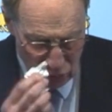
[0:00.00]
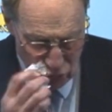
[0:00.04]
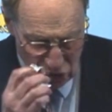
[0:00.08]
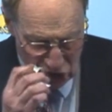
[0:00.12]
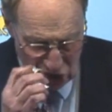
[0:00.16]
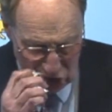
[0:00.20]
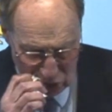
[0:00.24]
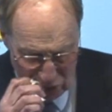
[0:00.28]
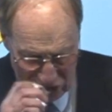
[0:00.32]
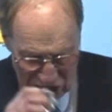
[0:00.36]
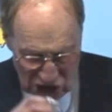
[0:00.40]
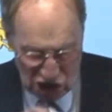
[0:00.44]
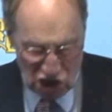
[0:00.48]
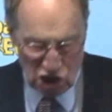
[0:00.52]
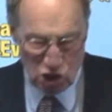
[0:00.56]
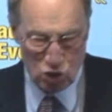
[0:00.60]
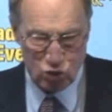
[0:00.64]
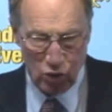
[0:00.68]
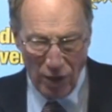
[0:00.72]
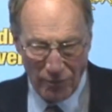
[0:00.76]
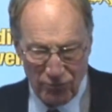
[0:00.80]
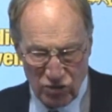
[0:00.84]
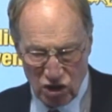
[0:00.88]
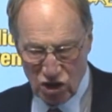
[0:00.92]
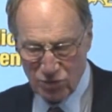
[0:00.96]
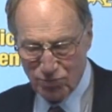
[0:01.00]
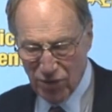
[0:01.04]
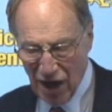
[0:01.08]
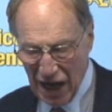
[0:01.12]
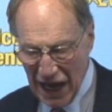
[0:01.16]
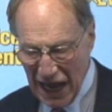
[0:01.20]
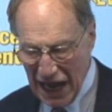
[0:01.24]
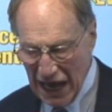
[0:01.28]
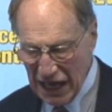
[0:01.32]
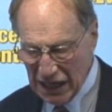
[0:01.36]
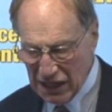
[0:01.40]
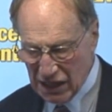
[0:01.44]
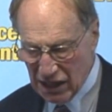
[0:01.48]
wanted to be swamped by
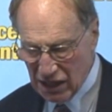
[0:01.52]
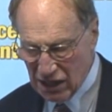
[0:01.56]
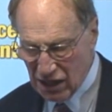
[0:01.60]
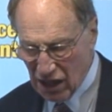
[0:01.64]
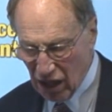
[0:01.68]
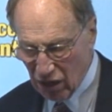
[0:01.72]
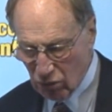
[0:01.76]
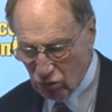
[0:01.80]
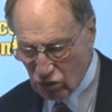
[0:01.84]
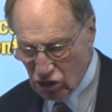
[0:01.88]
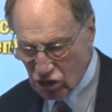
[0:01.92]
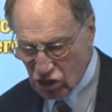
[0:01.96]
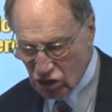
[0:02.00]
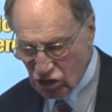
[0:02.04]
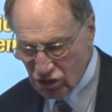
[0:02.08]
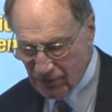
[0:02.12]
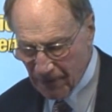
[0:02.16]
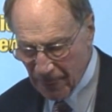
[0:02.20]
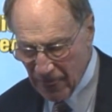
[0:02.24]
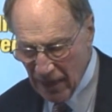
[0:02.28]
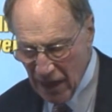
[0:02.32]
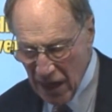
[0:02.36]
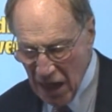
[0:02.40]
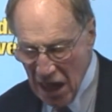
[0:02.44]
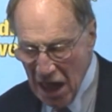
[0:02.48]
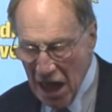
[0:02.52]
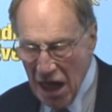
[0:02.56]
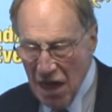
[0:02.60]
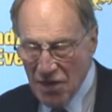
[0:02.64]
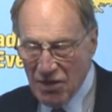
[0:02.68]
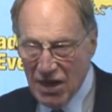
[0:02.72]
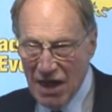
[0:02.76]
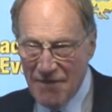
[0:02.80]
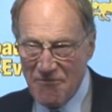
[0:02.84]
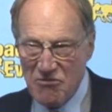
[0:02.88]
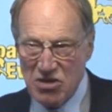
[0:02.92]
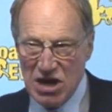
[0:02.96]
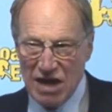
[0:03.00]
alien cultures. They
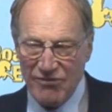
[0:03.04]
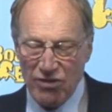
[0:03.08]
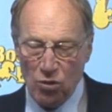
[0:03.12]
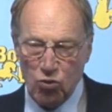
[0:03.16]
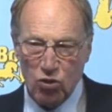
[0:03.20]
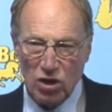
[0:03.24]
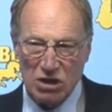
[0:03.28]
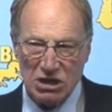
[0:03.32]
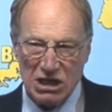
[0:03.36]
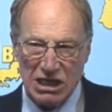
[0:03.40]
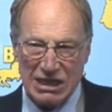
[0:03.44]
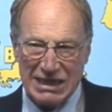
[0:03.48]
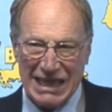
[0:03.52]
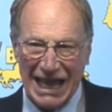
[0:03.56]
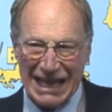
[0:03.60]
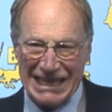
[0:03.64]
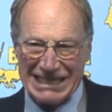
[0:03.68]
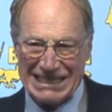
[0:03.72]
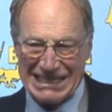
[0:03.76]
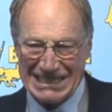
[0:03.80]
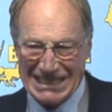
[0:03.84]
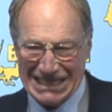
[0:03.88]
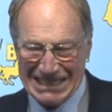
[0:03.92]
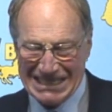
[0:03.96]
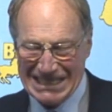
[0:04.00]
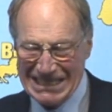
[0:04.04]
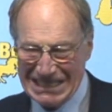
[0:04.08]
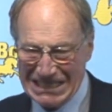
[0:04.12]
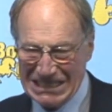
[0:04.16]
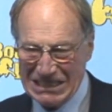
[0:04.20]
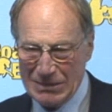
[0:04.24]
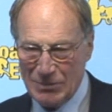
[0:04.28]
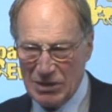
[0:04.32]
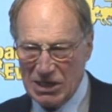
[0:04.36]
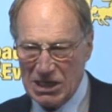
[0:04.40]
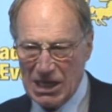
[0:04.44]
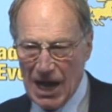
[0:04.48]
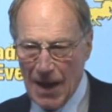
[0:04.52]
have never wanted their cities to
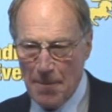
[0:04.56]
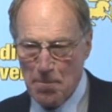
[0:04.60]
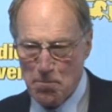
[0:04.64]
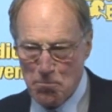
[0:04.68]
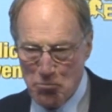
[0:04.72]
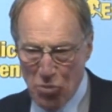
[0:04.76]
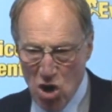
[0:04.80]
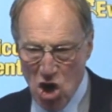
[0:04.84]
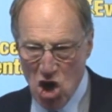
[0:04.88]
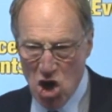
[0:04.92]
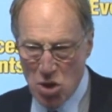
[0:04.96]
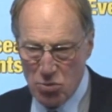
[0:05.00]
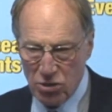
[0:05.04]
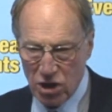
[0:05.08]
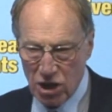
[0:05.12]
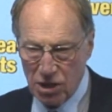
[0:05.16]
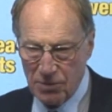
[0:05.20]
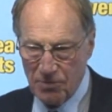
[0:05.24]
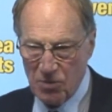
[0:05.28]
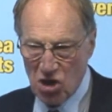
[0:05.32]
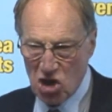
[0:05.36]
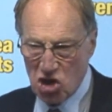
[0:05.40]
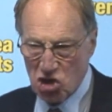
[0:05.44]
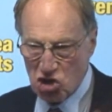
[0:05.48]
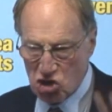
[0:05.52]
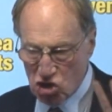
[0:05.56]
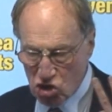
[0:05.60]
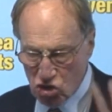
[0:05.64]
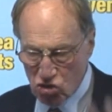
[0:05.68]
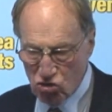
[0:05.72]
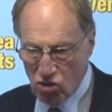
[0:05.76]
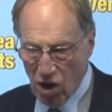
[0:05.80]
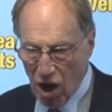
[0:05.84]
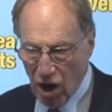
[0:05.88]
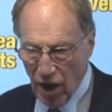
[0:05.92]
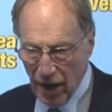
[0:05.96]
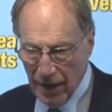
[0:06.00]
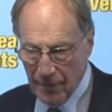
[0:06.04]
become permanent
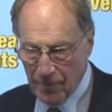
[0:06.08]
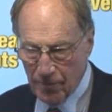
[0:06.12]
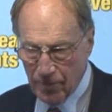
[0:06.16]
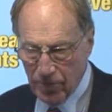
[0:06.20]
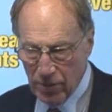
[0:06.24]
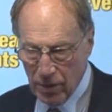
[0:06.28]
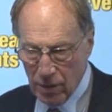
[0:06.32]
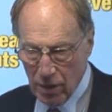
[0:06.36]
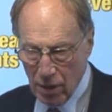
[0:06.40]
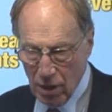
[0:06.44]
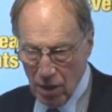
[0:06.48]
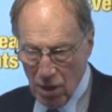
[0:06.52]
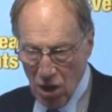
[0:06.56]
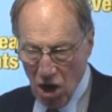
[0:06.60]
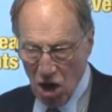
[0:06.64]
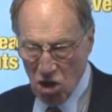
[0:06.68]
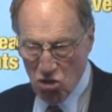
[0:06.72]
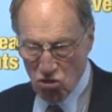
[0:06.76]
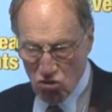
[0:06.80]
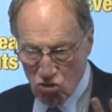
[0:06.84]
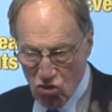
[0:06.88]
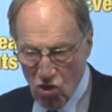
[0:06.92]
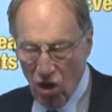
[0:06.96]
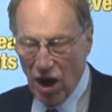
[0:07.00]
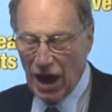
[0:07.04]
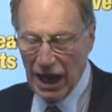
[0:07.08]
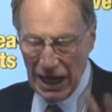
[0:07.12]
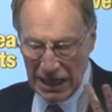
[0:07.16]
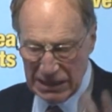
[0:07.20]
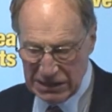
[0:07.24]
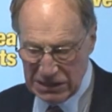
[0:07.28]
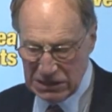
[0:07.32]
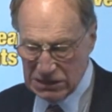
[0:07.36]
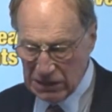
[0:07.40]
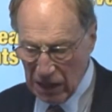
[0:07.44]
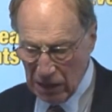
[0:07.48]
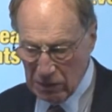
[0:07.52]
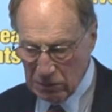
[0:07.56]
crime and riot
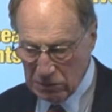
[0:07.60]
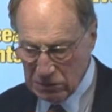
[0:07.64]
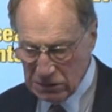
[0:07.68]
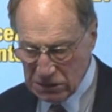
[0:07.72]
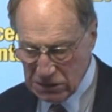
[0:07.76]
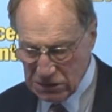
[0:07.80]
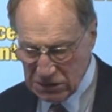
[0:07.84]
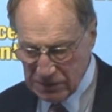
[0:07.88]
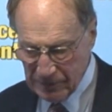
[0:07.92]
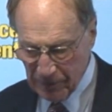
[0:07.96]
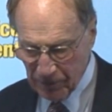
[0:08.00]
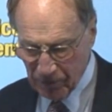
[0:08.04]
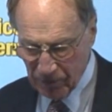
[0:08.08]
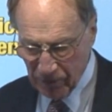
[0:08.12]
zones.